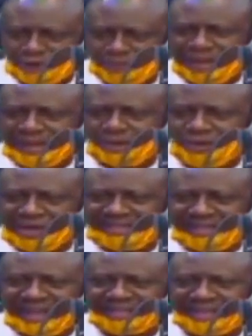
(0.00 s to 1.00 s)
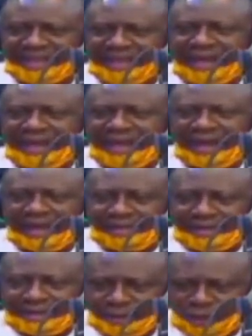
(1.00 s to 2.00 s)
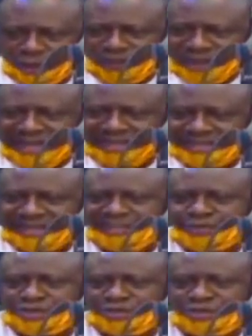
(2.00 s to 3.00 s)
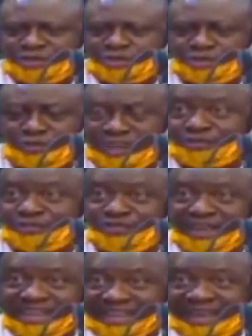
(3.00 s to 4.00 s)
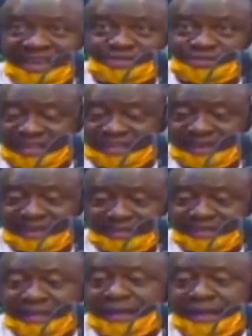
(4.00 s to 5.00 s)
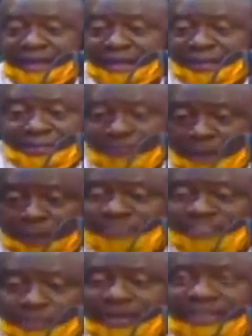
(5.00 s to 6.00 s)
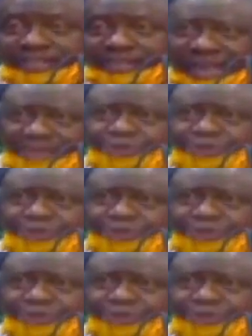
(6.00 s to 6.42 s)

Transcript: going to be an Herculean task. Uh, COVID 19 transmission due to mass movement in and out of secretariat uh, may be a possibility. How